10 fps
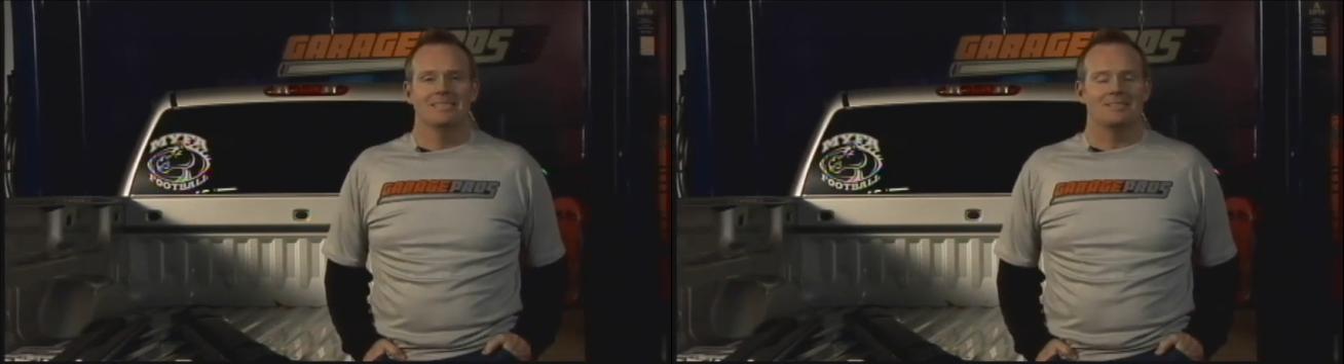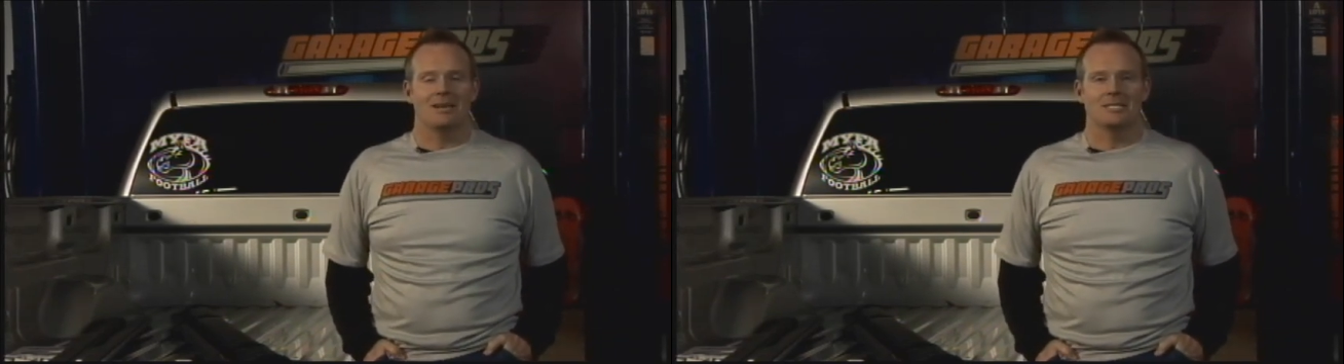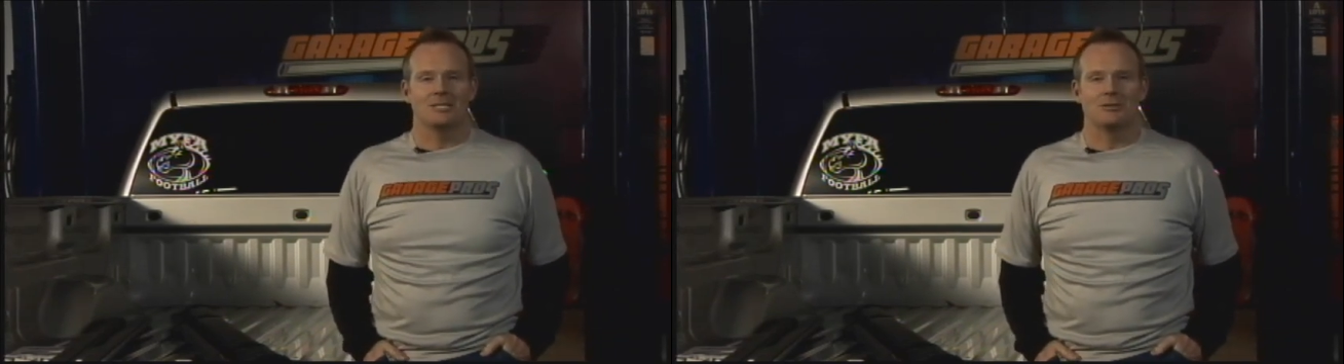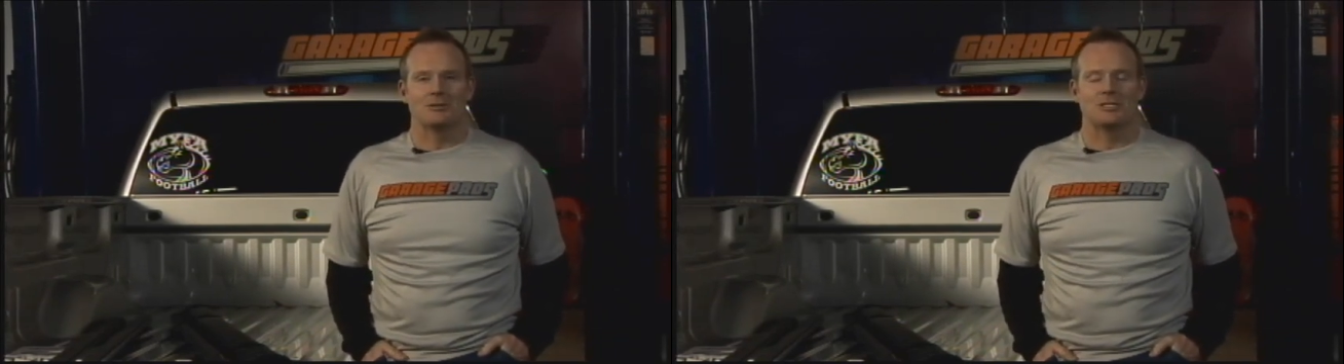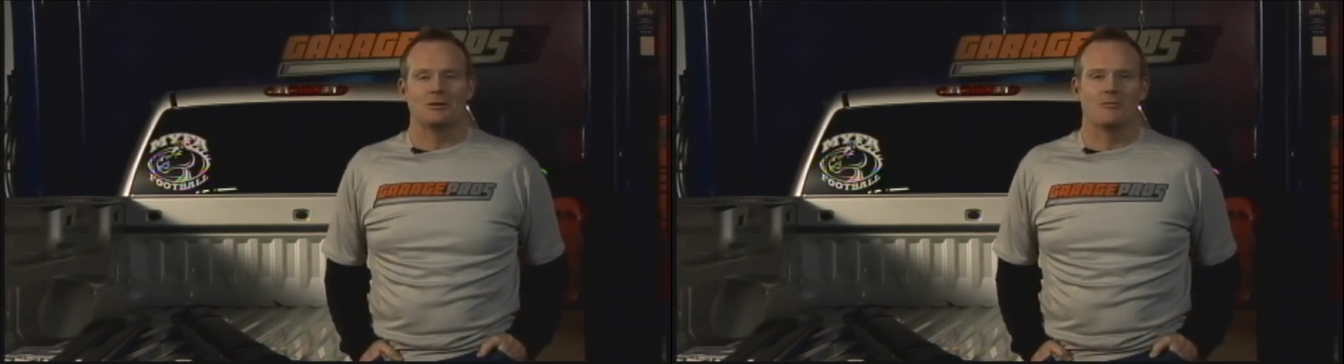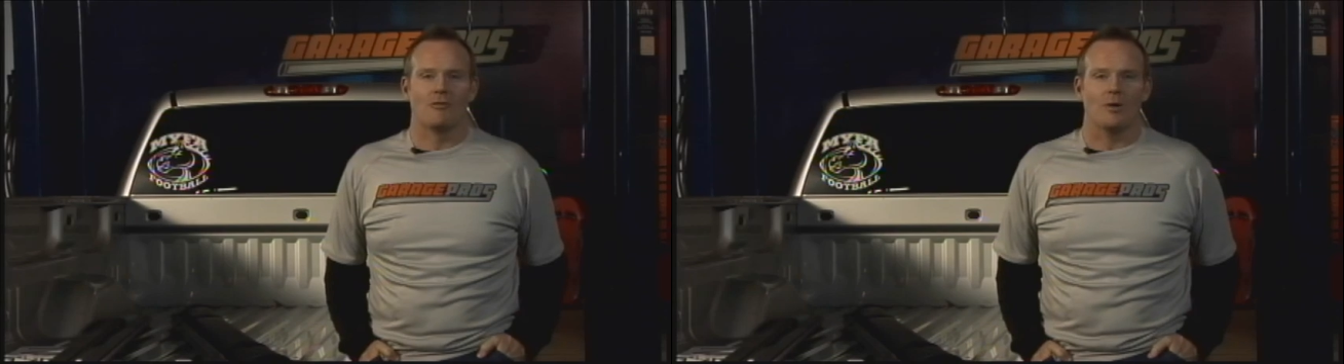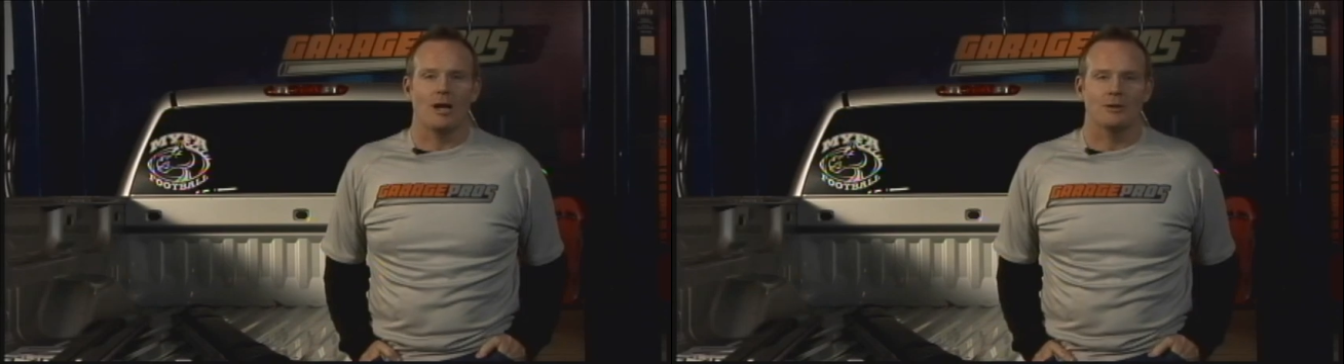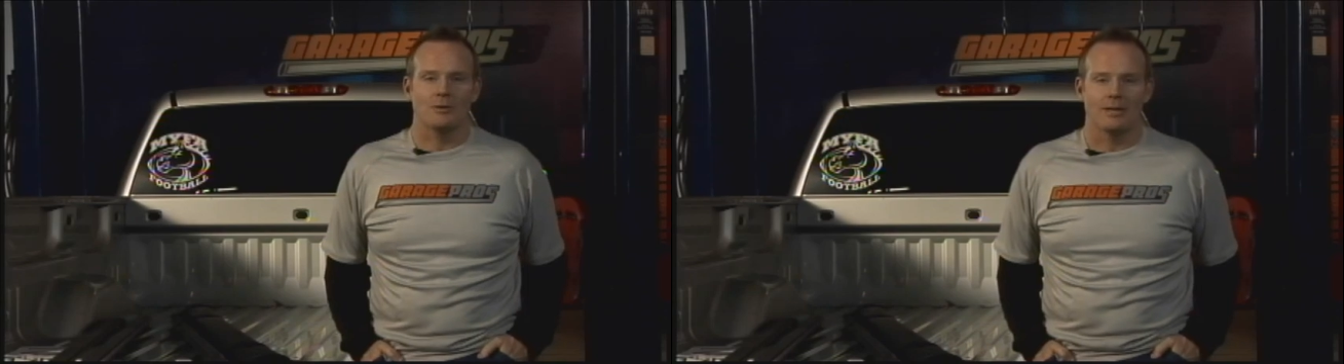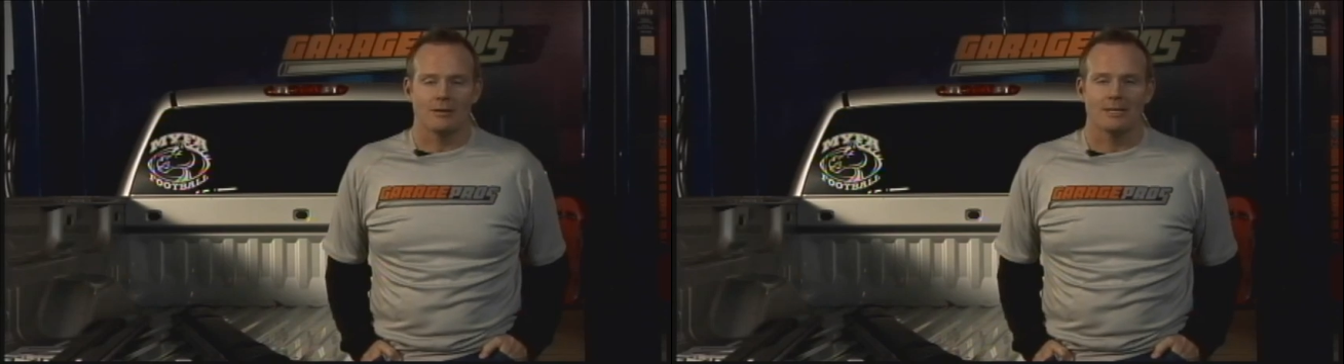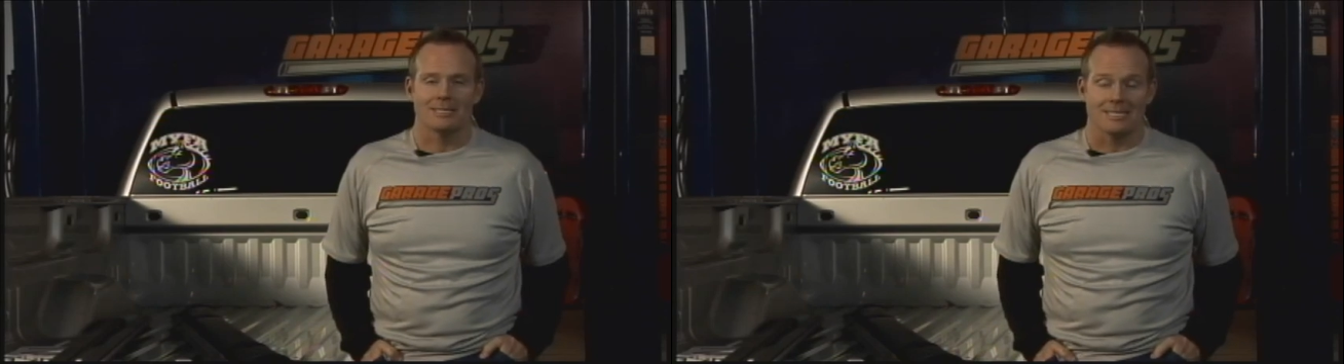nice new Silverado here
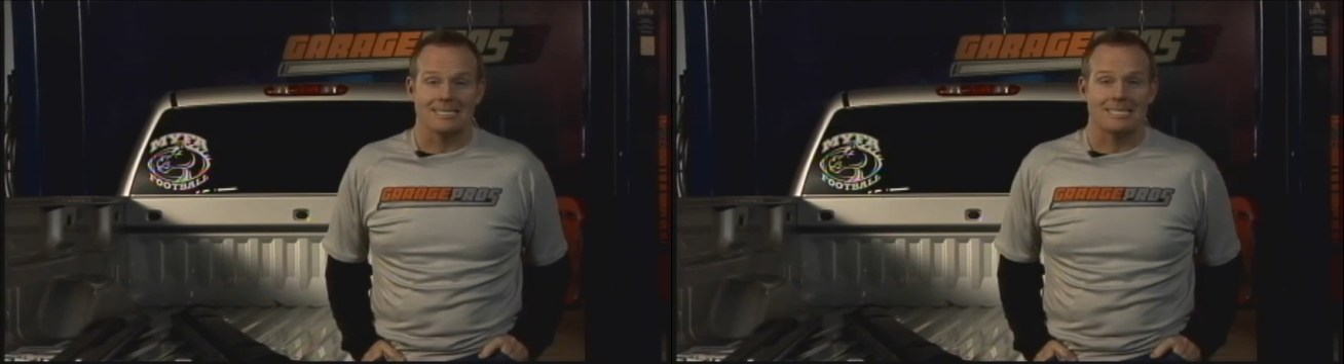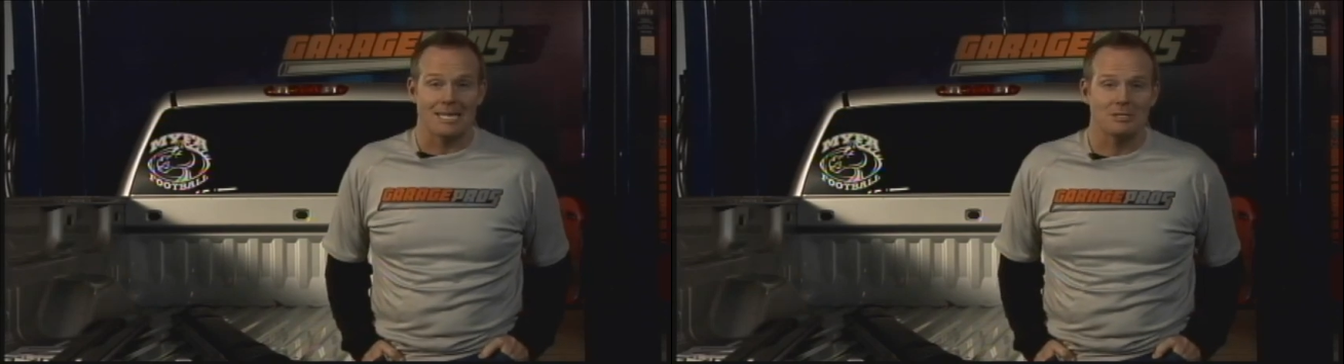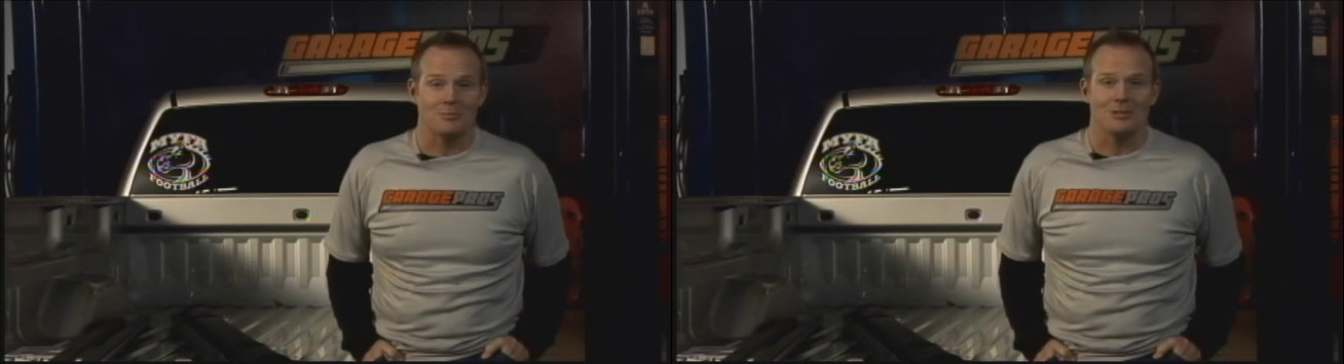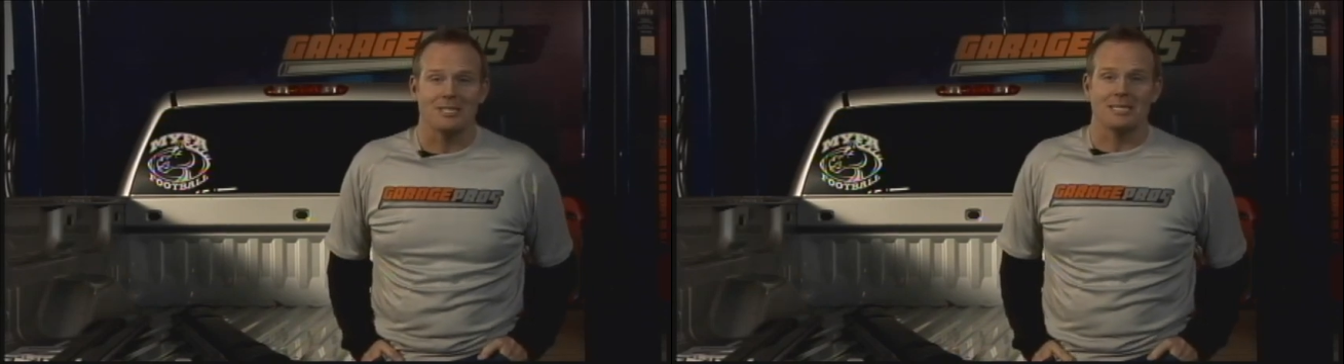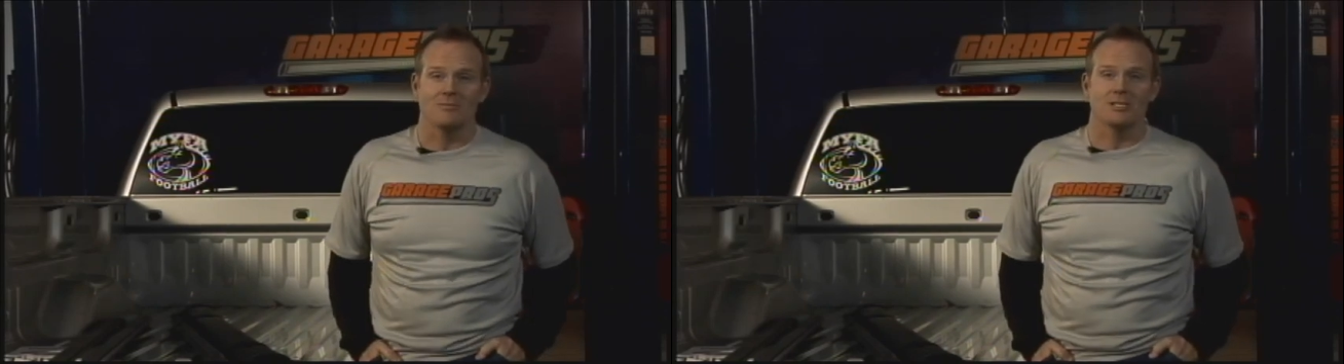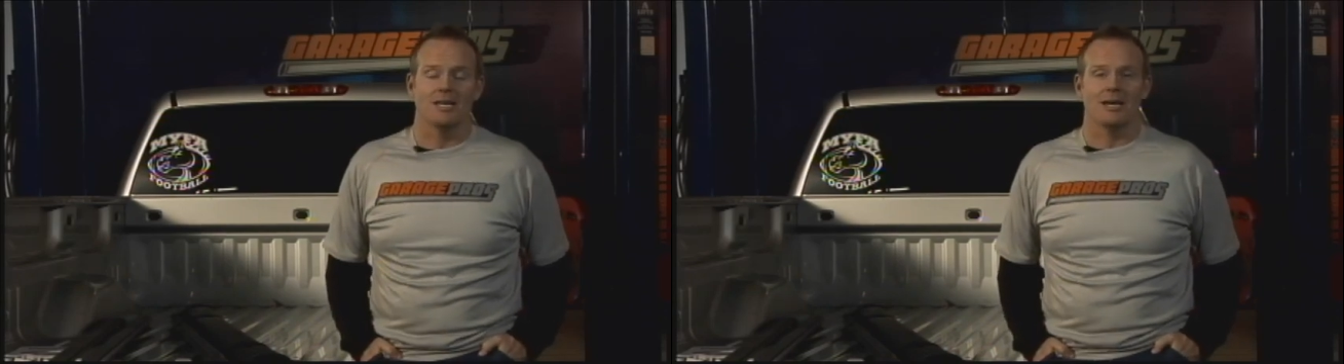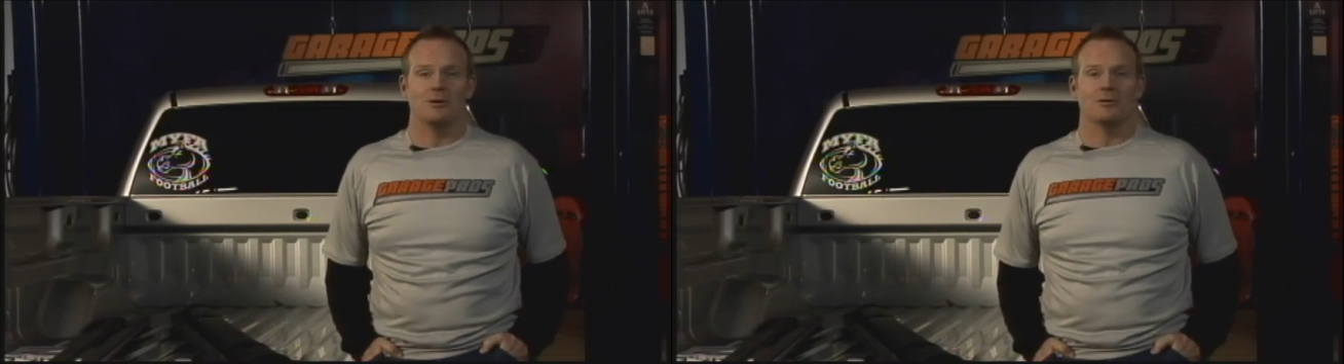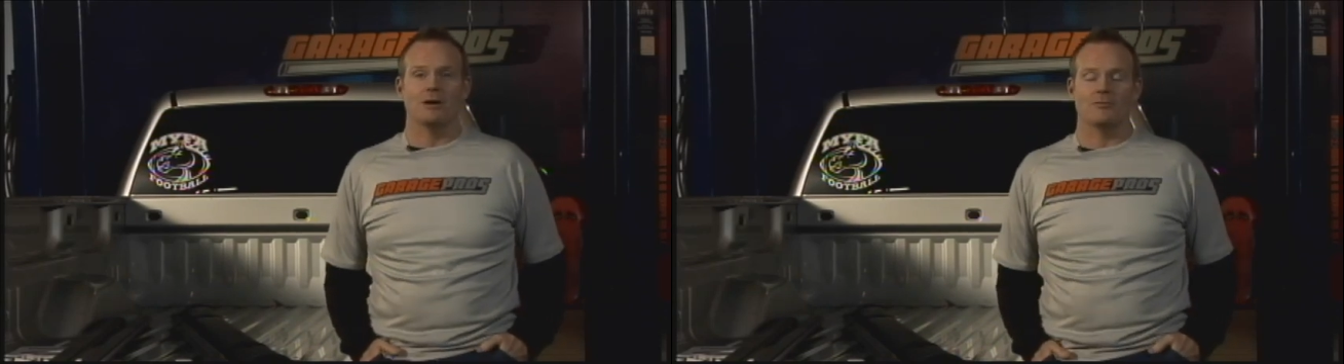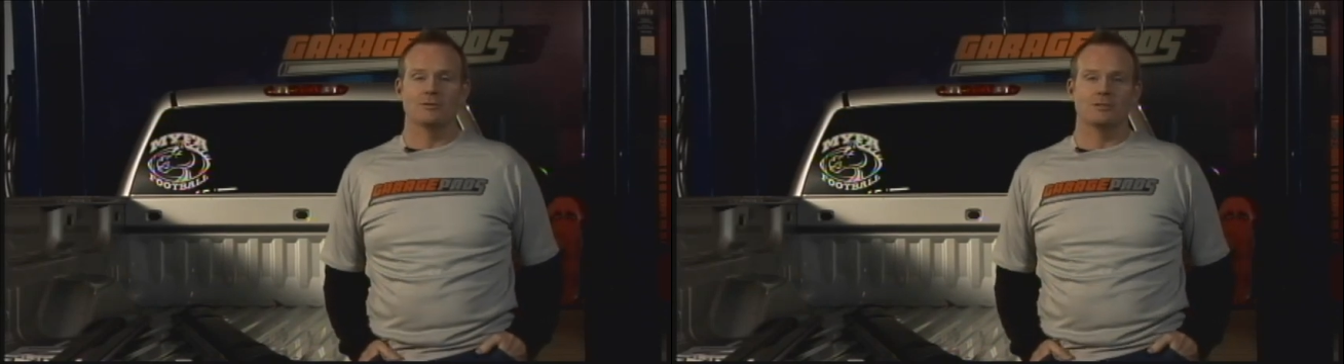that is in desperate need of a tonneau cover.